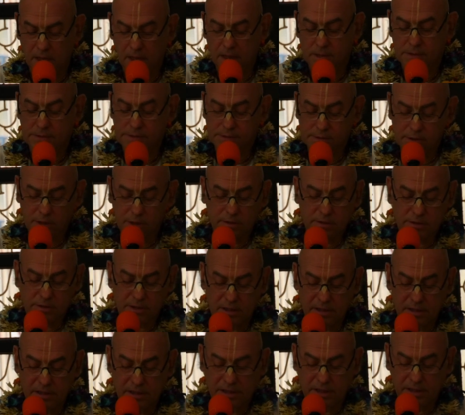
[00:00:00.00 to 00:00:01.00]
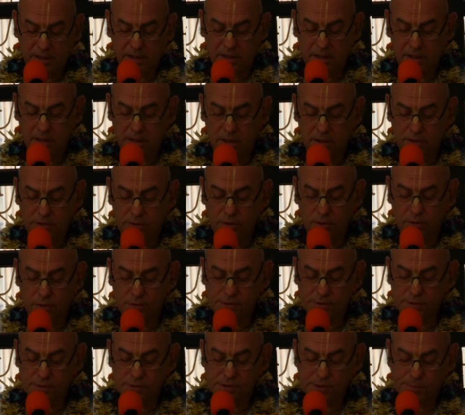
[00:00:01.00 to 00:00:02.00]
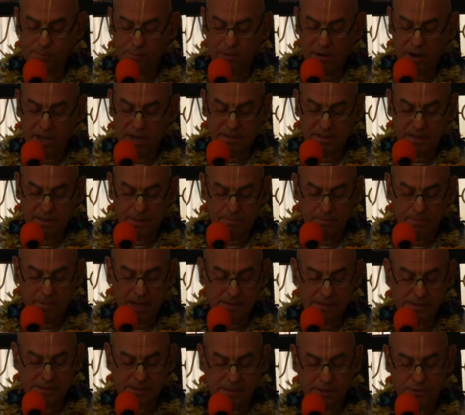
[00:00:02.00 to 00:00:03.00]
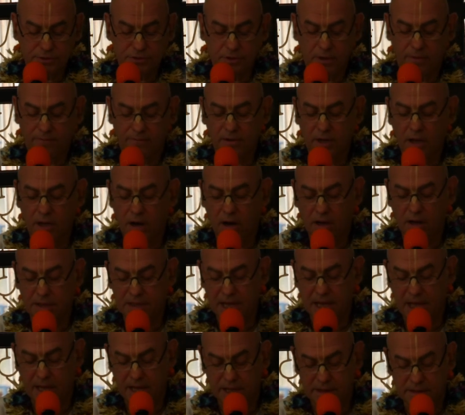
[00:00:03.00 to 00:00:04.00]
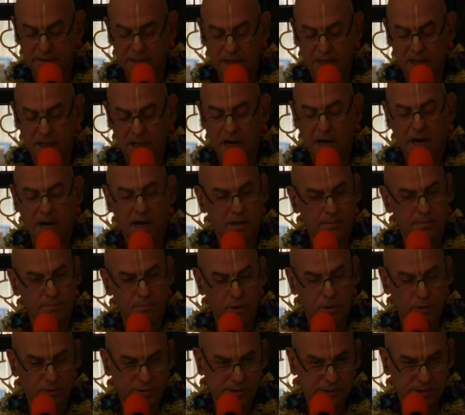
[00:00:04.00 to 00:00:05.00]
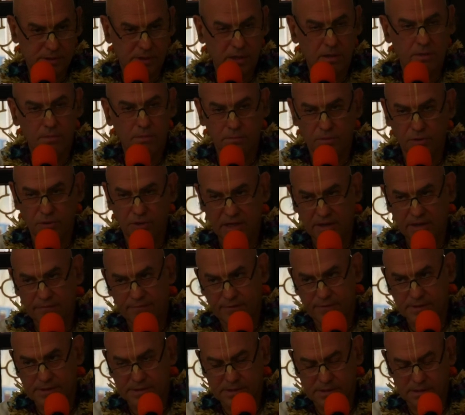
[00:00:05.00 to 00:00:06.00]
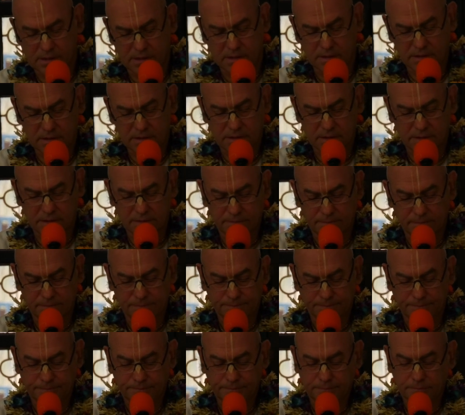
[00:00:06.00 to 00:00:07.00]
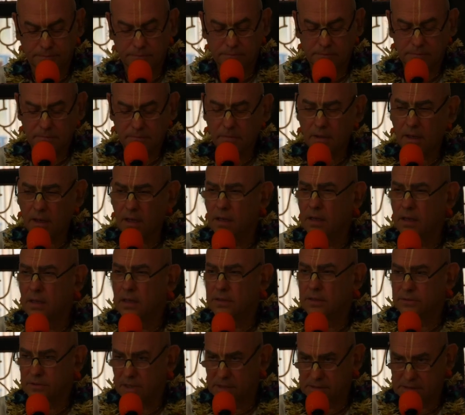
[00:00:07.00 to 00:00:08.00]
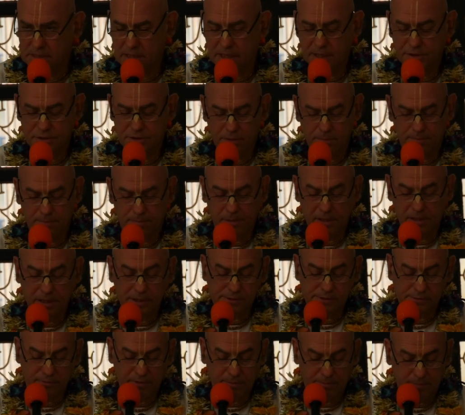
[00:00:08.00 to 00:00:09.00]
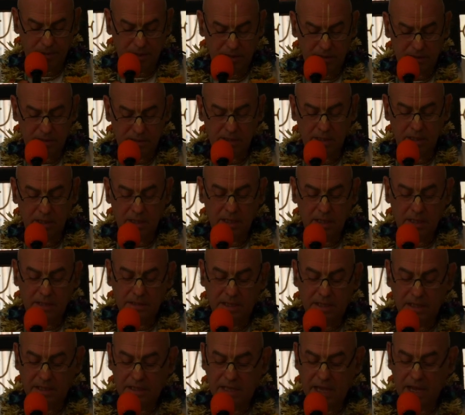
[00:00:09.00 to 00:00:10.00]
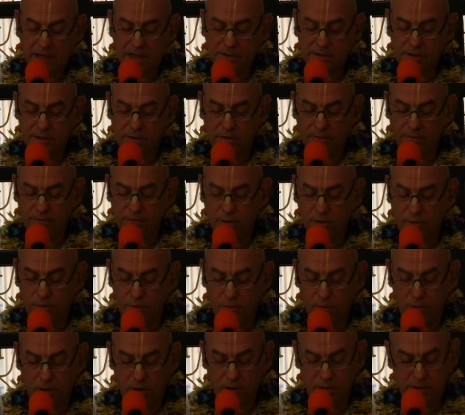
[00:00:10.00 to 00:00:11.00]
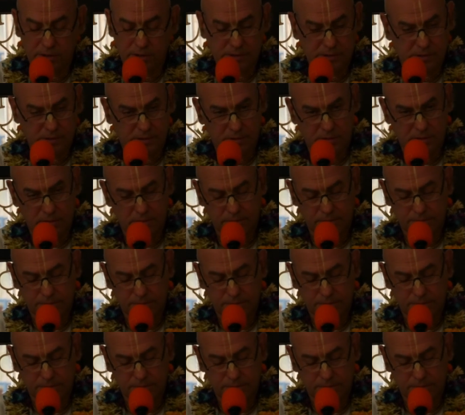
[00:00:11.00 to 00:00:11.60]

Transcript: Certainly, those who spread the message of Godhead are most munificent. Translation, please repeat. The nectar of your words